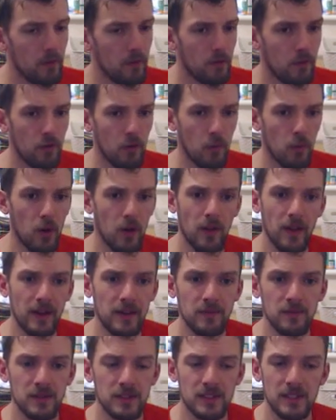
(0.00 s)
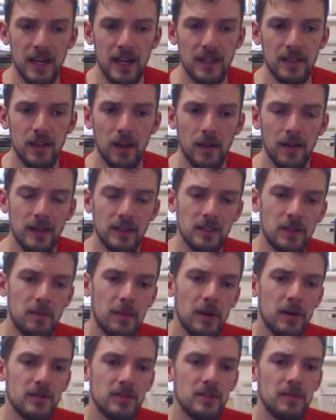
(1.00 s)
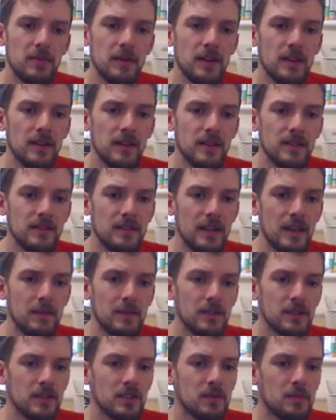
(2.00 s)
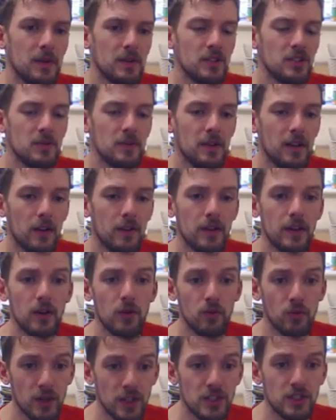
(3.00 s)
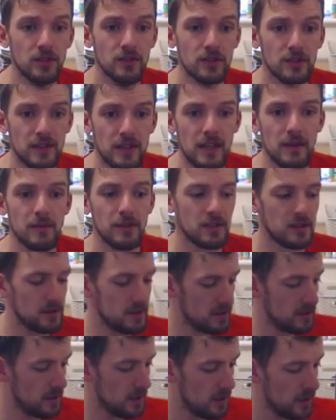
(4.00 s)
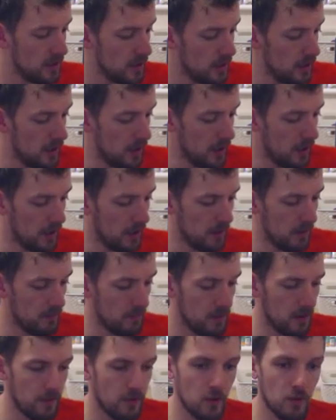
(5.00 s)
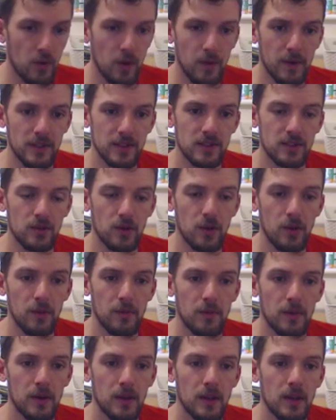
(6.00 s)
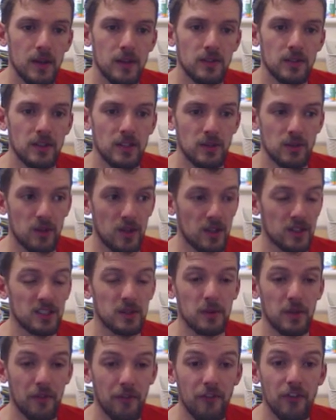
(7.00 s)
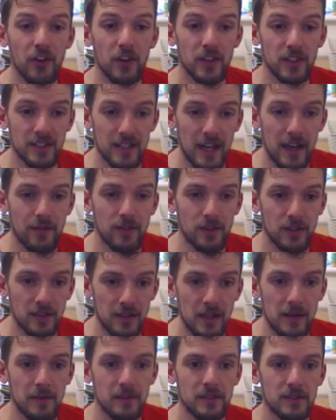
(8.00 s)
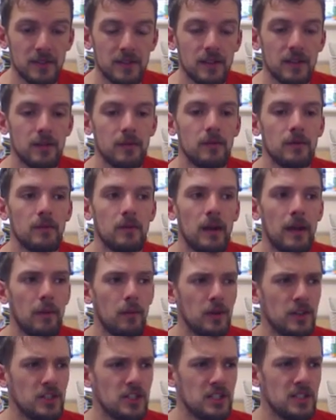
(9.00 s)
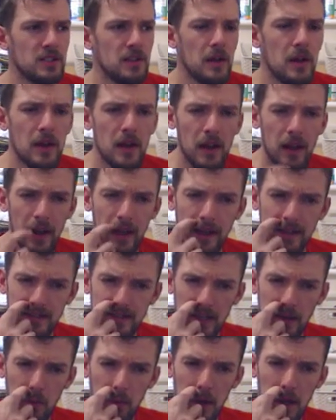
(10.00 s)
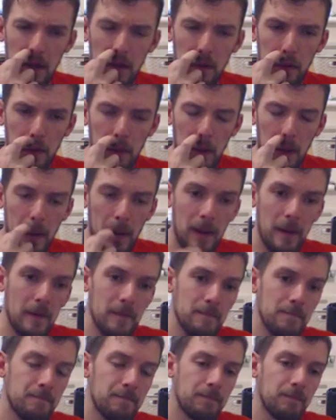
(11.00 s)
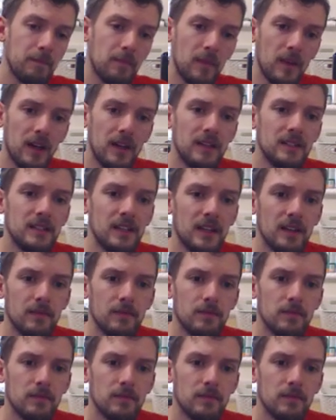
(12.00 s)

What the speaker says: what they've said, like they're supposed to be, these demons are supposed to be like the original demons of the Ruin Storm. So these are like some of the first ever demons that, and which is linked in with, is it